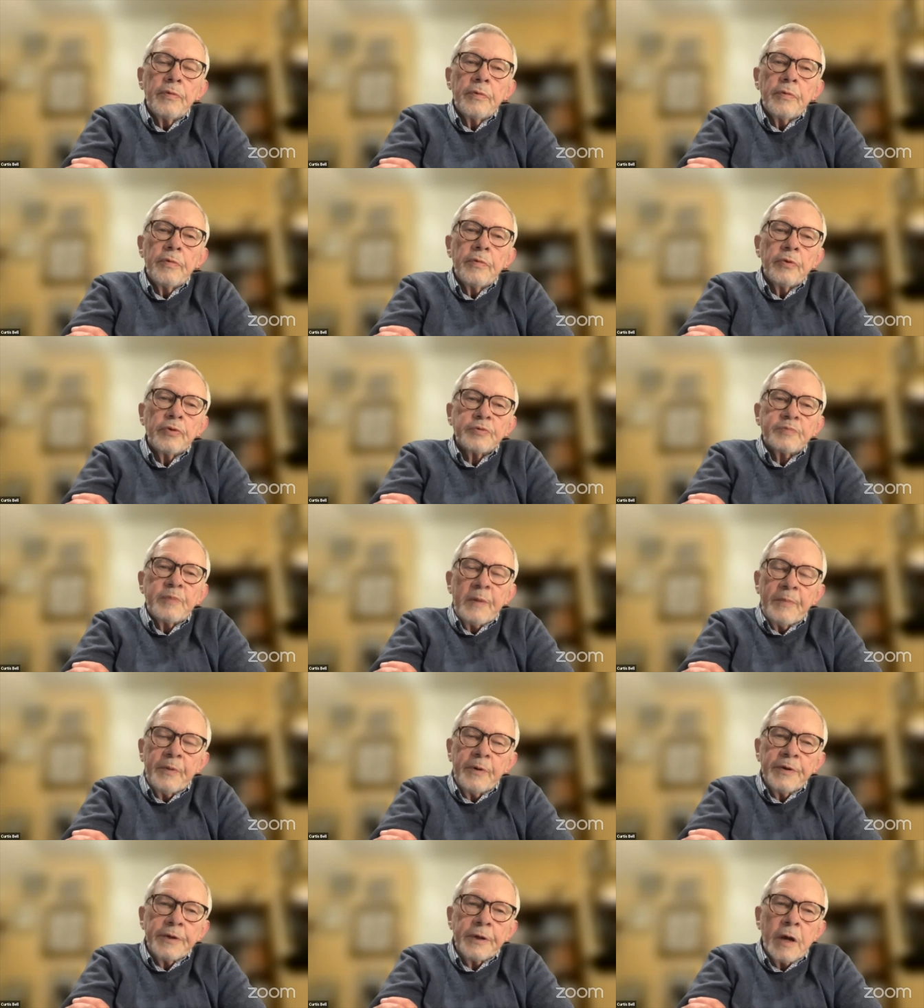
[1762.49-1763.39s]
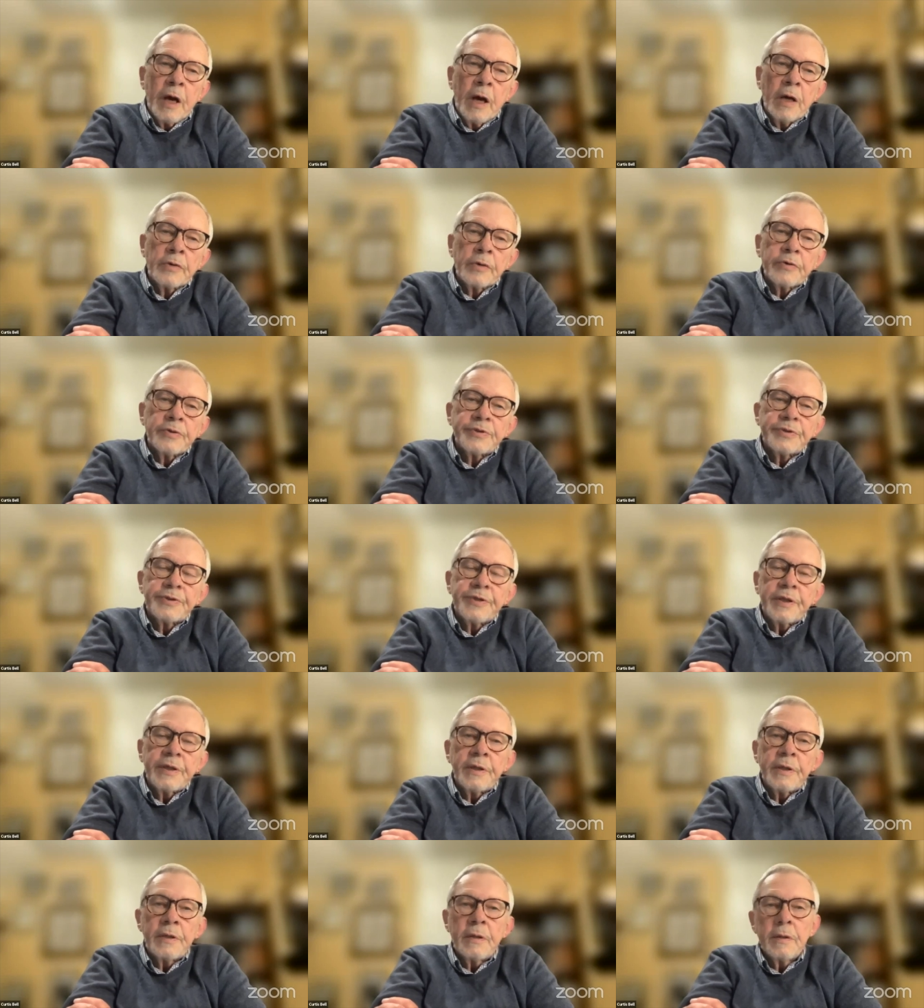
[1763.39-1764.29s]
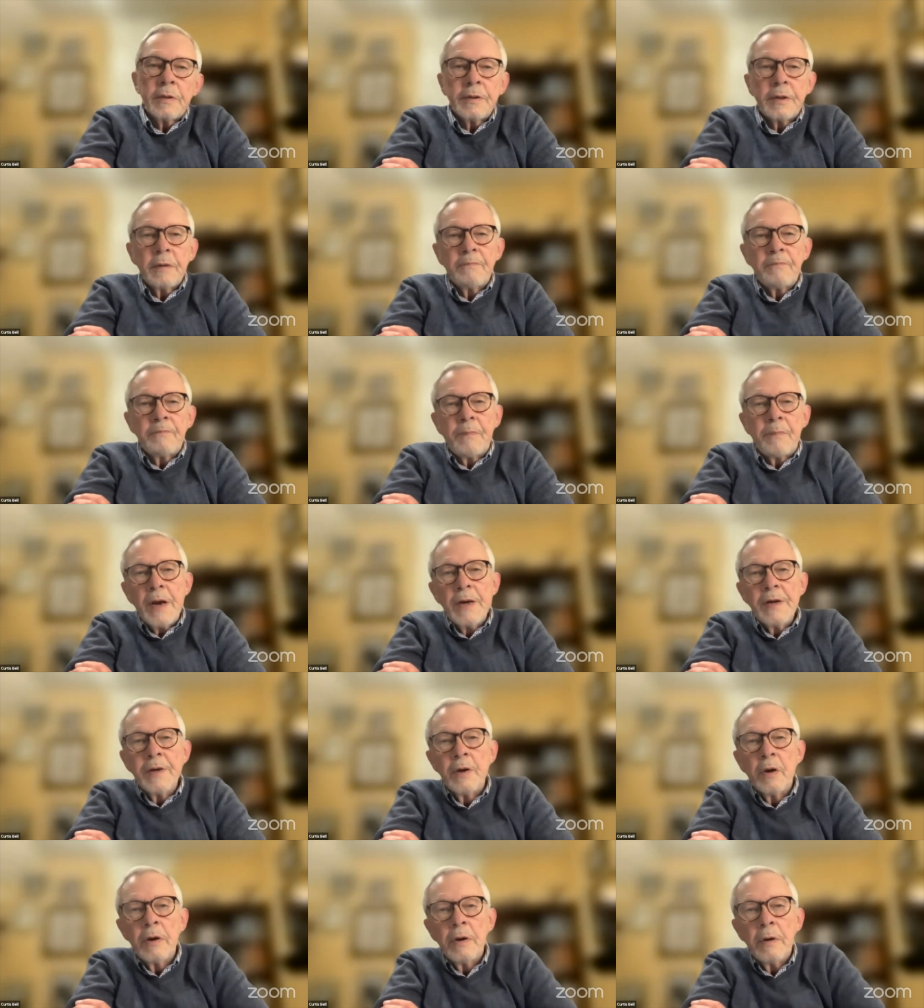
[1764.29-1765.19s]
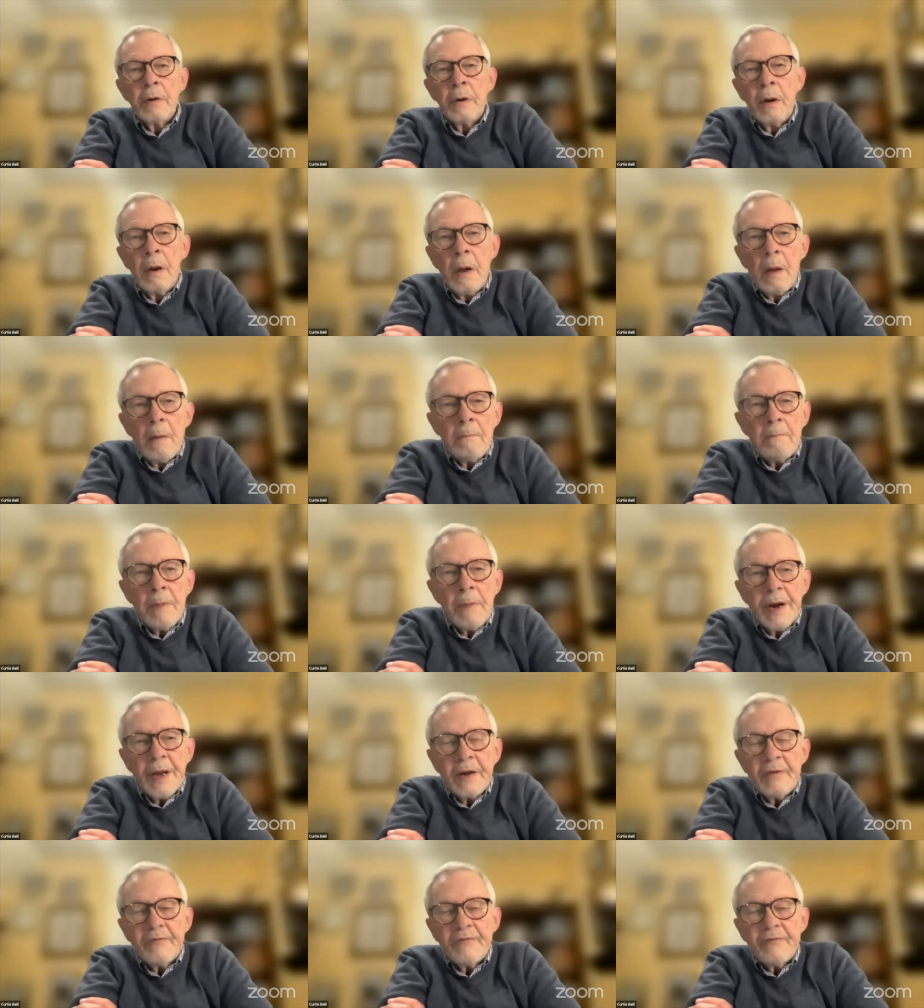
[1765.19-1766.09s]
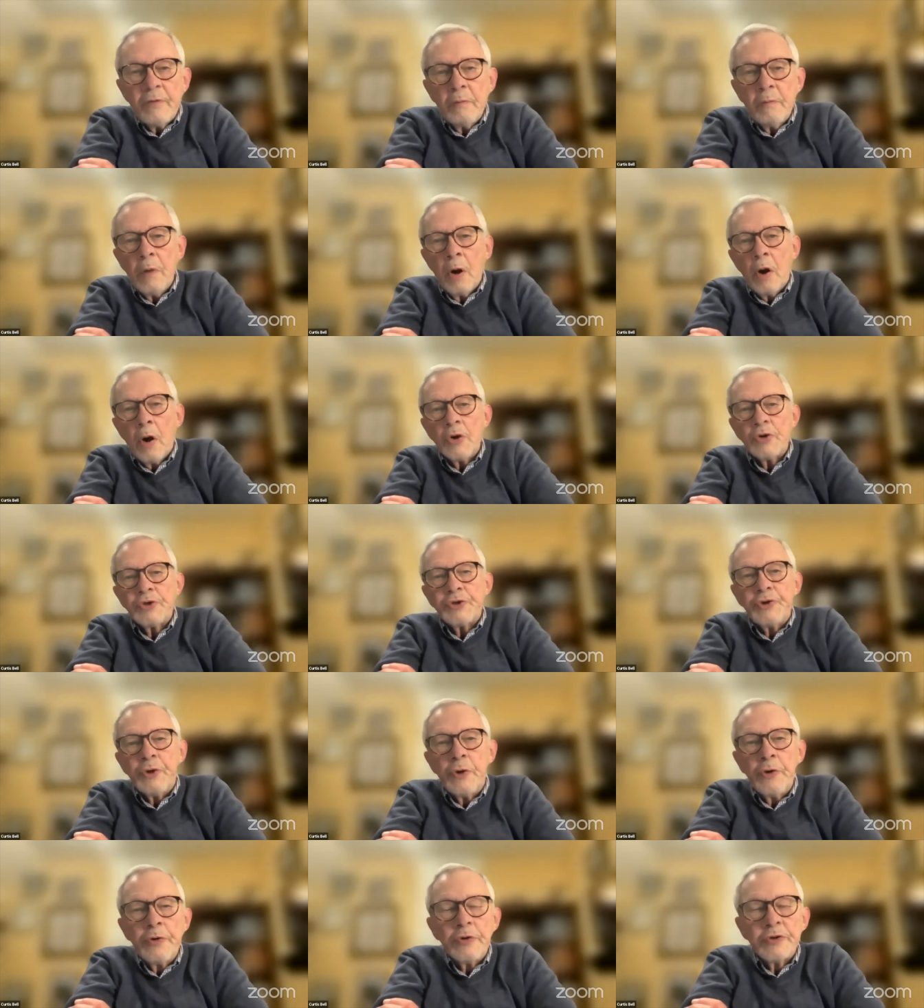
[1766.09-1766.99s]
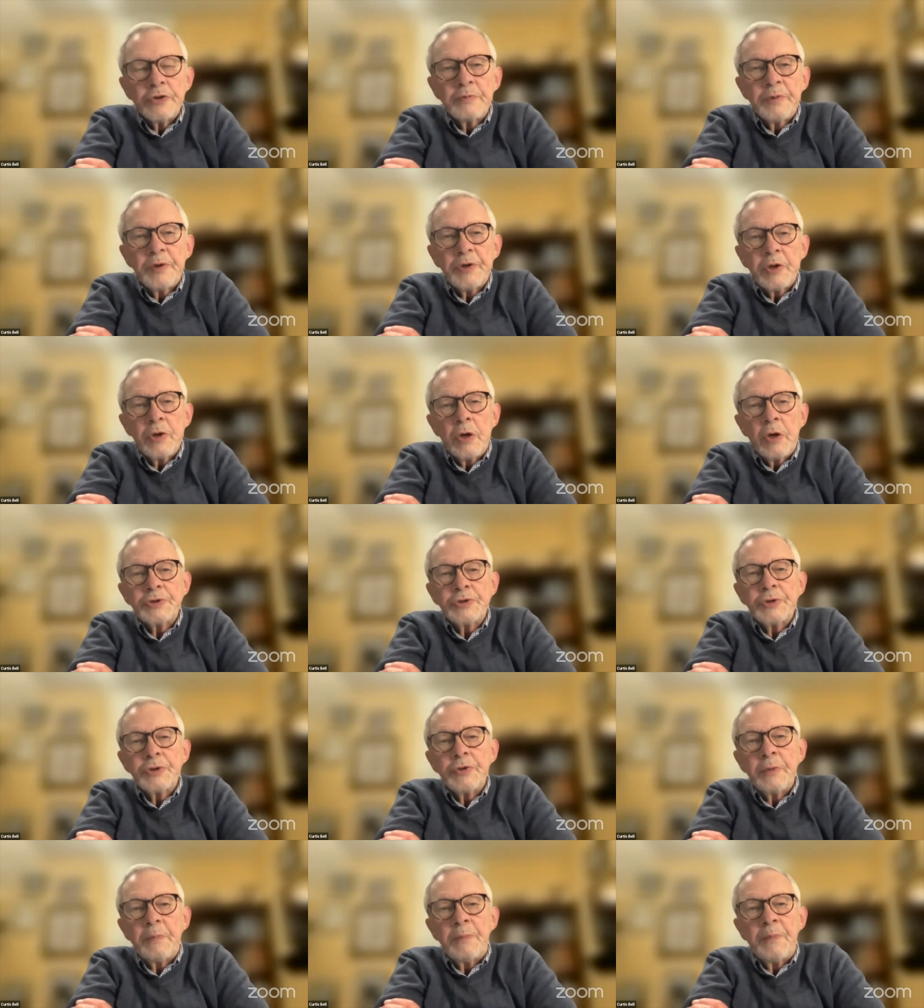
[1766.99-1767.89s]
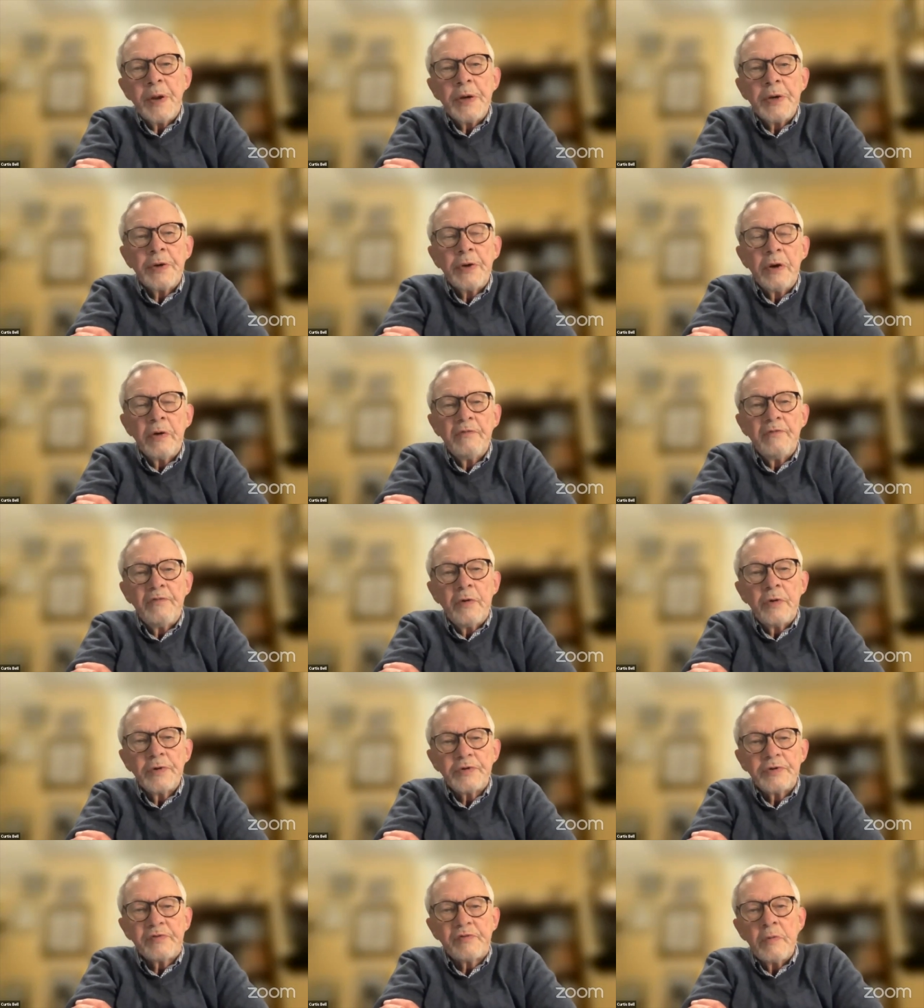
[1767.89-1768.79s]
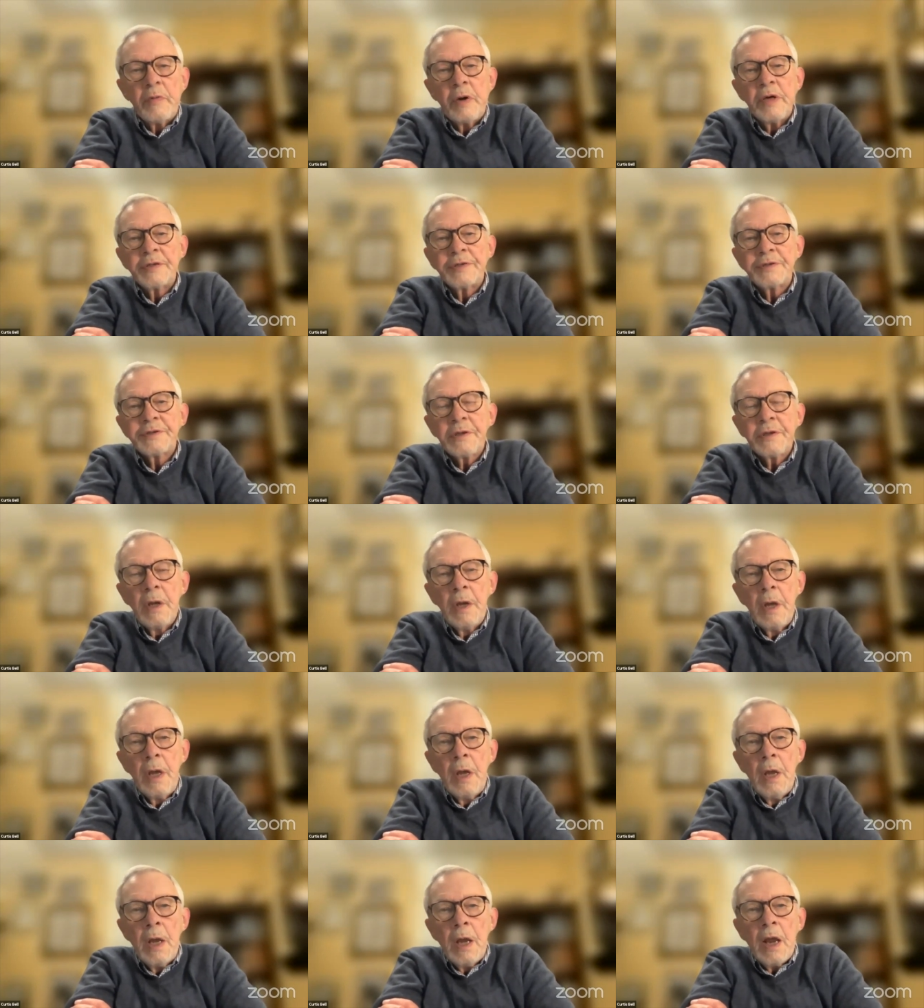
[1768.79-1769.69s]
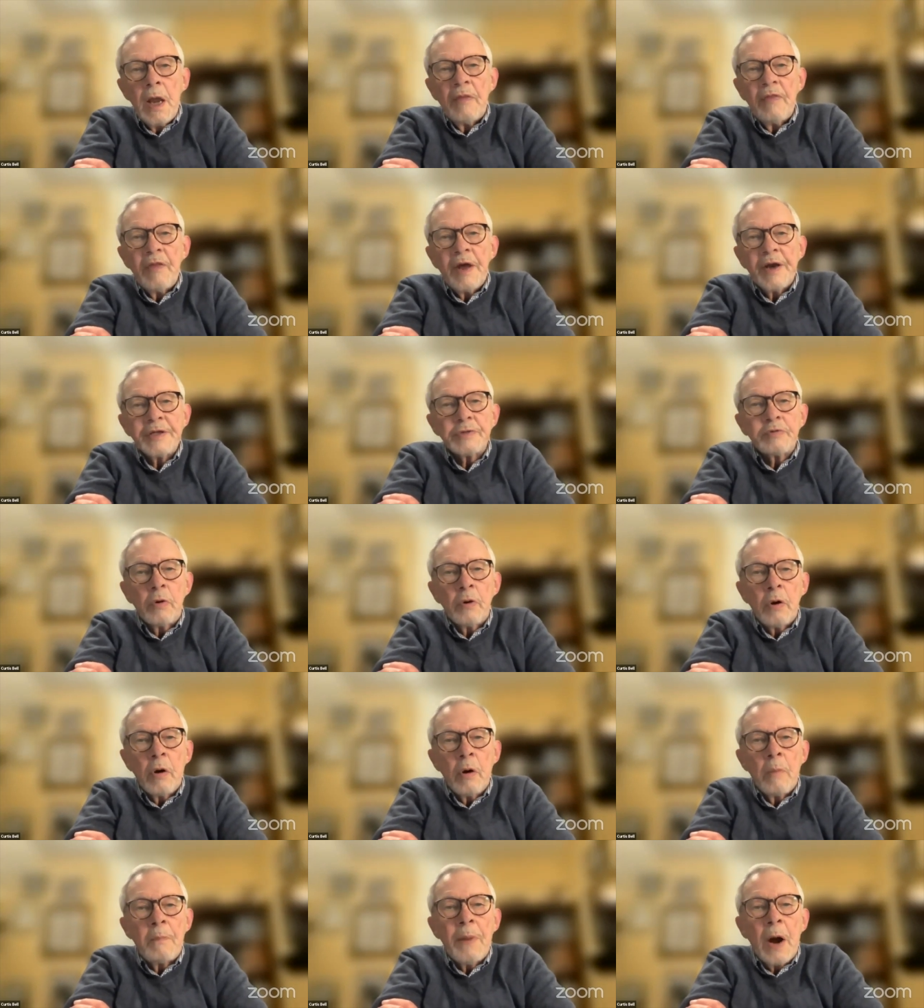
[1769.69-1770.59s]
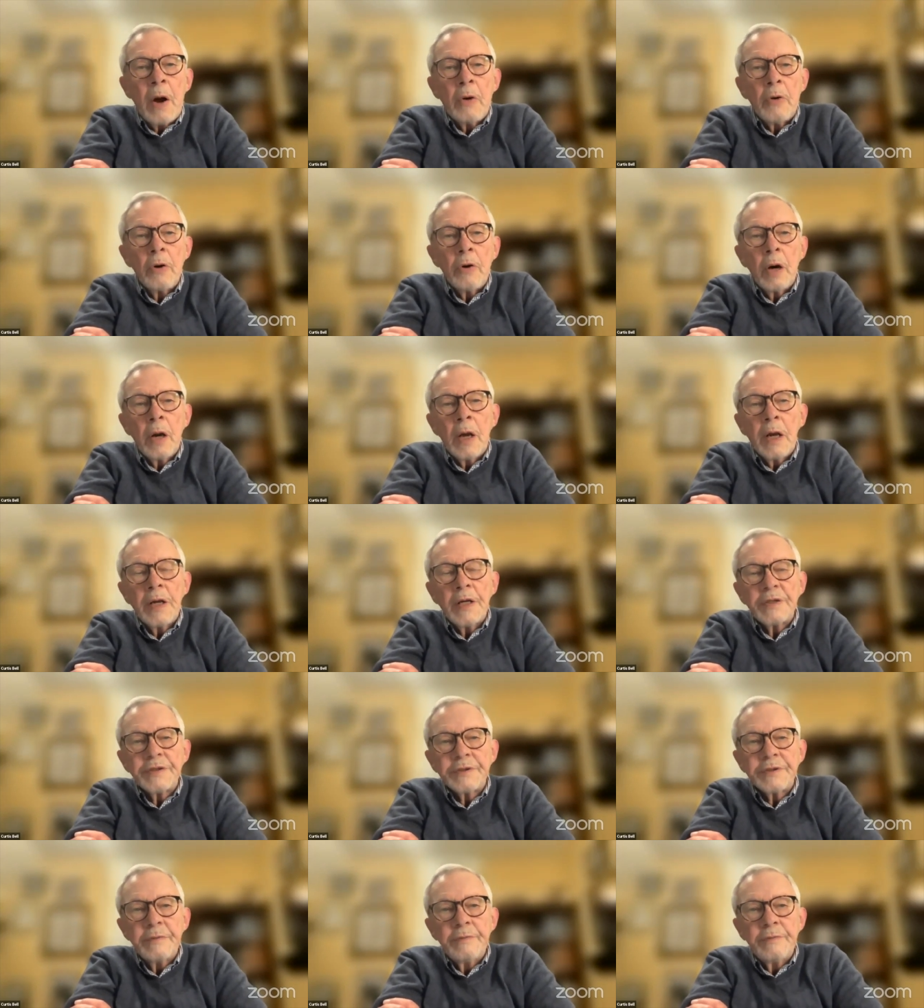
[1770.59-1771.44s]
those people in Congress. They depend on money from large donors, but they also depend on votes from us, and that is where our power lies.